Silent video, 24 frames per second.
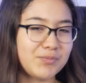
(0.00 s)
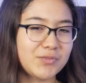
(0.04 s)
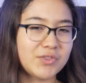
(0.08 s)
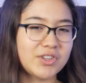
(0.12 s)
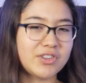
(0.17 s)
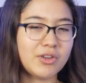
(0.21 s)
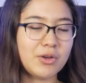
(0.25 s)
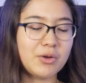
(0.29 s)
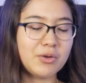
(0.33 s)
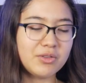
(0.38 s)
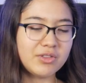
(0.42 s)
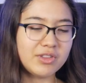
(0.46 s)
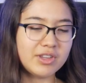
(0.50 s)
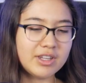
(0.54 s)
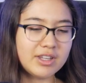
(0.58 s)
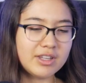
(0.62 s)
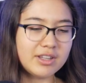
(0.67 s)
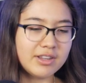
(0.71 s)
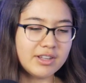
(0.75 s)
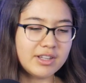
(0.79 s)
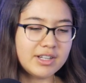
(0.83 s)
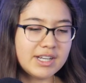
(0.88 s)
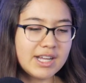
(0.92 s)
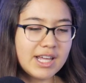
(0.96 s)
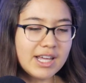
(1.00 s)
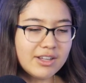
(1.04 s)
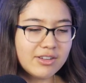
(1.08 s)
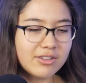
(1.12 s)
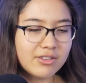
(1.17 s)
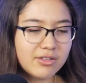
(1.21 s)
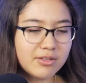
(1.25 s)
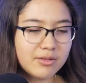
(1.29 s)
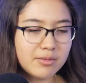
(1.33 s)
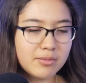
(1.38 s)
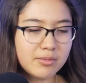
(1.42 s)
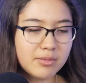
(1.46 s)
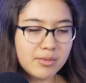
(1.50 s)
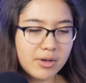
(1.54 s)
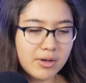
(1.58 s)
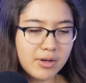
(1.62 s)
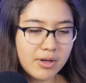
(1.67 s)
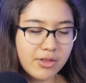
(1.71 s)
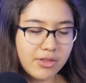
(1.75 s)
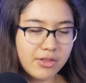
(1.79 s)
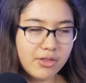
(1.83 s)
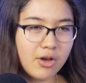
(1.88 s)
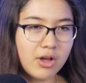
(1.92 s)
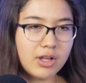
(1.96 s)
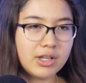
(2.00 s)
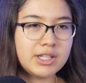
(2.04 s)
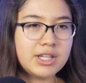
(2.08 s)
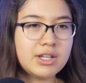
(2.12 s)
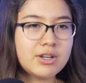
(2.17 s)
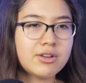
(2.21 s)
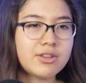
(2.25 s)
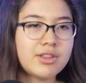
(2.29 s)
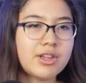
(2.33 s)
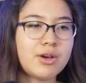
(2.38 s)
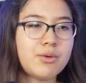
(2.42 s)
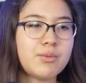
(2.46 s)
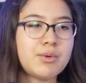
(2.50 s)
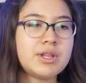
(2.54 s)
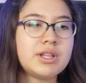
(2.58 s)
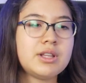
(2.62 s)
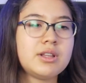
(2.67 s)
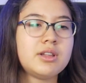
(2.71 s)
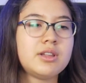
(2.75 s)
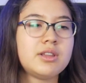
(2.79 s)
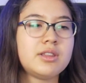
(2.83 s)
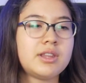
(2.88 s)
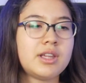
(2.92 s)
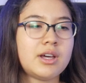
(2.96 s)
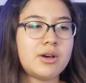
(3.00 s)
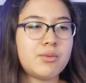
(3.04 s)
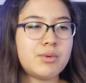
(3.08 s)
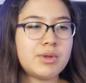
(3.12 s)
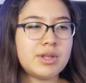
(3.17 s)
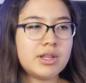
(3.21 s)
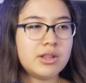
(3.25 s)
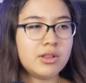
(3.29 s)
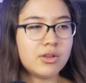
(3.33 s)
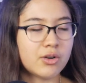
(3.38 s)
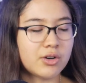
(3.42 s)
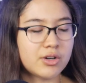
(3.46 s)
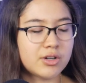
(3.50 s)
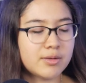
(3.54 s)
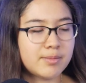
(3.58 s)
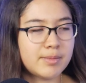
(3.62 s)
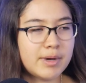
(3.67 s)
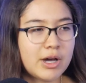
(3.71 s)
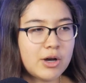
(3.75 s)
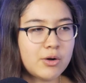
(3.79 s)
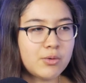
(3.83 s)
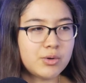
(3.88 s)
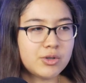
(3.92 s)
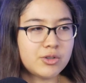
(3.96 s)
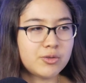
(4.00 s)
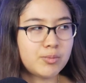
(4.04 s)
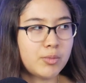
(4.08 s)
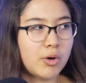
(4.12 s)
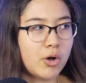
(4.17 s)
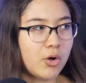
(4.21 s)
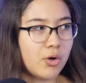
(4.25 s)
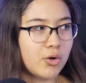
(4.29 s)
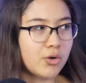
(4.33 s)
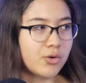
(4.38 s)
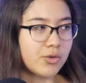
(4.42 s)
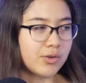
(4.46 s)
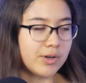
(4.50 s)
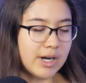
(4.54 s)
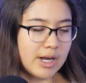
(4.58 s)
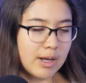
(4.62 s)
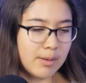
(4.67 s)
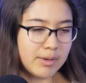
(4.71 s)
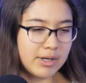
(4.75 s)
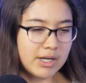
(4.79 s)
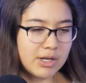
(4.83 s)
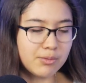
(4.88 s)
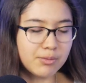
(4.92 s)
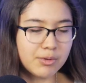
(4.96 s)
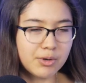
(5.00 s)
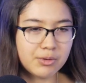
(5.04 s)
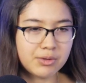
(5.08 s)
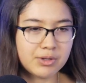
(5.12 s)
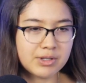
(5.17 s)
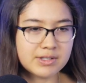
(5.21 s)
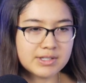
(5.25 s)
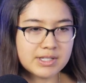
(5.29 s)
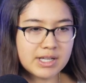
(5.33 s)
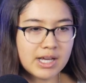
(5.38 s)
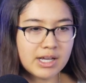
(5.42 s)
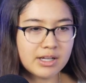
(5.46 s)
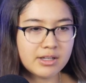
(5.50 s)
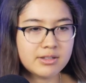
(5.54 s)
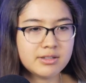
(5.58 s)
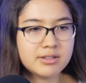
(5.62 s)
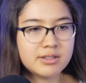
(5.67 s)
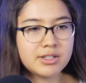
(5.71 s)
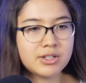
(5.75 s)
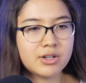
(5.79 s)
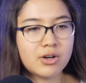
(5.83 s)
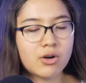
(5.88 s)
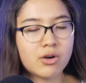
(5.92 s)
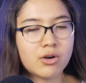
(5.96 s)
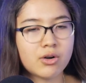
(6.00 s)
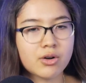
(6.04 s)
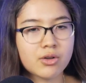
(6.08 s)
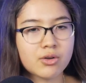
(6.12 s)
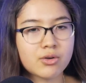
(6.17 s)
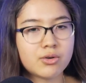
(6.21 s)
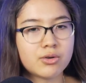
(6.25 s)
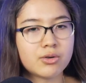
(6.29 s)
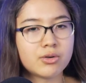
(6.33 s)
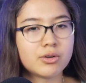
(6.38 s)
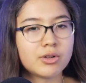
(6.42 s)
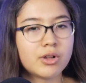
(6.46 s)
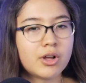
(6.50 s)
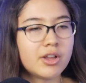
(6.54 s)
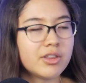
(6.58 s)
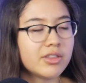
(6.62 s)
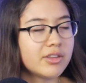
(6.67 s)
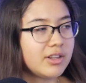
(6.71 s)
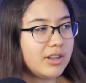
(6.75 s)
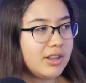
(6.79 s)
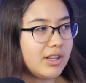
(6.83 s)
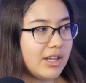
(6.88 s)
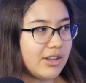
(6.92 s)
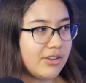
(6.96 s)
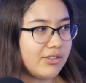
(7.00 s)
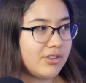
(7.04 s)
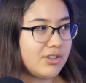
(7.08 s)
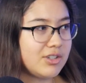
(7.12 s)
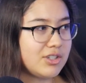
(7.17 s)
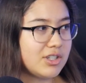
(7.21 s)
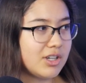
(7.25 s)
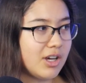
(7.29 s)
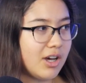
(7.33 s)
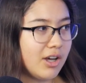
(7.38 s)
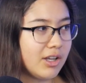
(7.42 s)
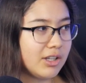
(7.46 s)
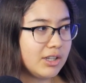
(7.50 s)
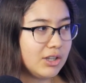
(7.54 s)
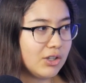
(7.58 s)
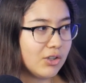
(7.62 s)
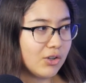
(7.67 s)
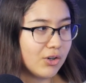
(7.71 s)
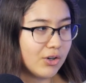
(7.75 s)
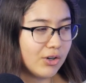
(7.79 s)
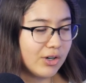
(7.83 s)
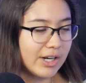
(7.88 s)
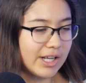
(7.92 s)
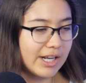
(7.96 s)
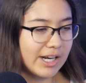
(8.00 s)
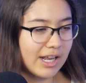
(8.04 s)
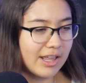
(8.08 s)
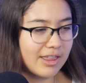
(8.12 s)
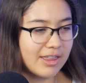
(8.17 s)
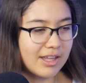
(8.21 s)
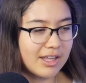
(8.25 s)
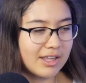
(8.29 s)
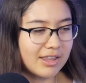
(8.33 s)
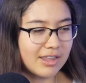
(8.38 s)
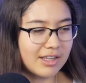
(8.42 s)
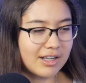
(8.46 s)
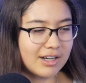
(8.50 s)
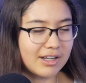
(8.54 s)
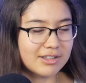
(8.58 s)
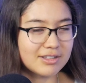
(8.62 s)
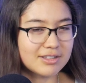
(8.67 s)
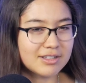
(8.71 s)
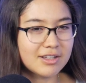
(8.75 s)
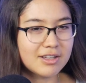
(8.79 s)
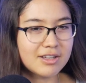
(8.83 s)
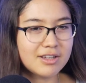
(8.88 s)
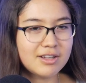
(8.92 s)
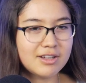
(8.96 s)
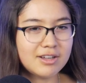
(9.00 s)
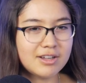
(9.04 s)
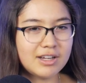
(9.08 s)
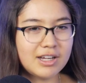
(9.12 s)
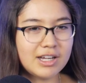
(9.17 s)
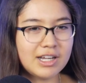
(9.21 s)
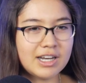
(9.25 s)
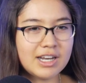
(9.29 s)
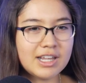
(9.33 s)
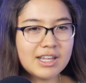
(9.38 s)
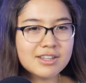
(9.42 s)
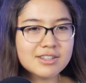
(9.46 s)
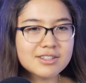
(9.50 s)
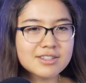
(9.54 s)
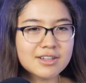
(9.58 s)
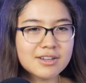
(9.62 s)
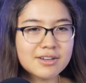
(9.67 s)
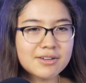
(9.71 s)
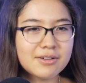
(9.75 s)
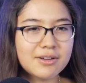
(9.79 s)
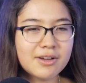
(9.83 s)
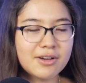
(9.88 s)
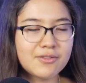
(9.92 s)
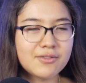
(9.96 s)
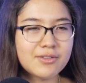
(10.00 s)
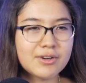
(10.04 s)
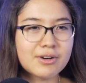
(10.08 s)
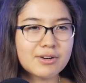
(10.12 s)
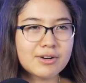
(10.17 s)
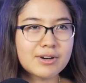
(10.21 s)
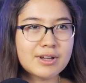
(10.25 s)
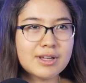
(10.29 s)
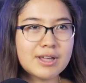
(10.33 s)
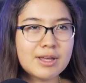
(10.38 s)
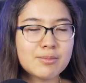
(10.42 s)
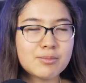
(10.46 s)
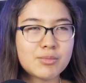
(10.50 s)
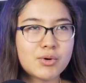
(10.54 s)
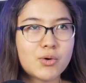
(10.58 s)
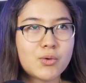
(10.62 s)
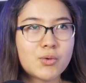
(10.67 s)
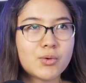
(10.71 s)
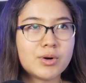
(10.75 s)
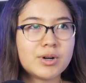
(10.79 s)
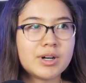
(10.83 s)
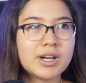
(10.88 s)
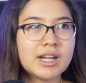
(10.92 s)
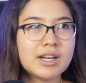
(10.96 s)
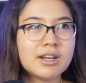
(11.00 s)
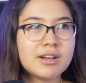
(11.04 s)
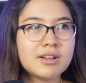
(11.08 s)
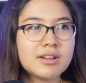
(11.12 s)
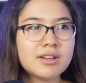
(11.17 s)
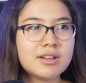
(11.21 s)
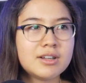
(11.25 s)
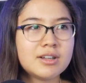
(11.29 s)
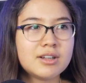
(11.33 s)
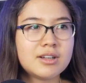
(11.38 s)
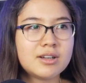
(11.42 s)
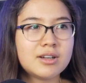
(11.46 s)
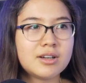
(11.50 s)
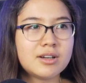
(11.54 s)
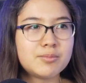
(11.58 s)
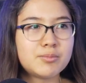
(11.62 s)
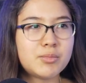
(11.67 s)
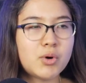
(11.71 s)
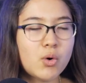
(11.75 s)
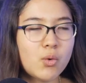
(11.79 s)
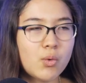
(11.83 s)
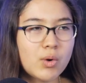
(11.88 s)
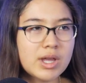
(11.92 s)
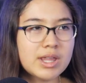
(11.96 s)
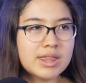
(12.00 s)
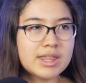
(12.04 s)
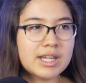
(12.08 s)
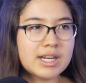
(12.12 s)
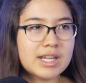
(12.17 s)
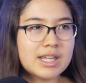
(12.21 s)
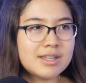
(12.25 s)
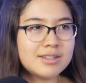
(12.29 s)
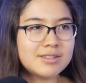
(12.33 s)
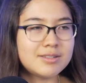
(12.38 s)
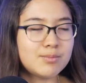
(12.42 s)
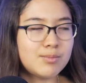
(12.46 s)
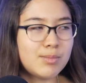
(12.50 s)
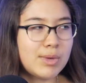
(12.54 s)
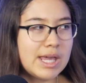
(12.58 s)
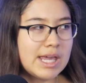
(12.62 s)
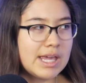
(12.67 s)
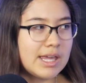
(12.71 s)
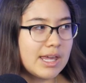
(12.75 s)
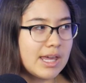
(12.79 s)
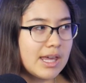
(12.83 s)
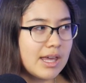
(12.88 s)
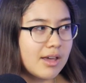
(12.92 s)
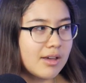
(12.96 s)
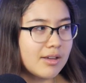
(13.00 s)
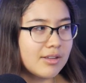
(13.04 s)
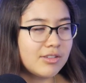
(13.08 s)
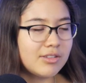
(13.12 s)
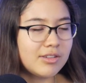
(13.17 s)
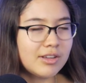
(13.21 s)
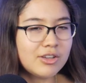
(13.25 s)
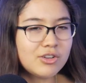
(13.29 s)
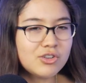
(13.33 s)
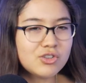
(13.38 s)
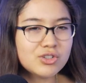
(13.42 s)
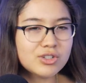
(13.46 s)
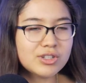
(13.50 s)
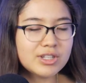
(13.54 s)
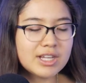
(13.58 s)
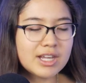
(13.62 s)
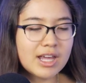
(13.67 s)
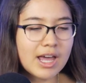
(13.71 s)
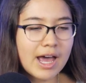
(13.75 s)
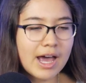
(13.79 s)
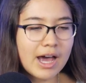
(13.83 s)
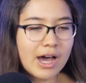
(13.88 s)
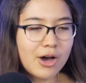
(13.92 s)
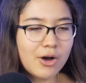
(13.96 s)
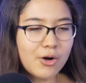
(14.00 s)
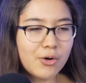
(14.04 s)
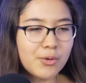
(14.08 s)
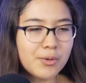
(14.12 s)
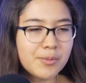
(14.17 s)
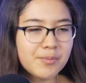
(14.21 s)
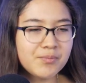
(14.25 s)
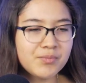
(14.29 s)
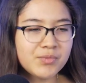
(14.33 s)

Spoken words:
So the next thought leader that we learned about was Paul Graham, and he wrote this excellent article on the lesson to unlearn. And I think that it is a very important point that he's making, essentially how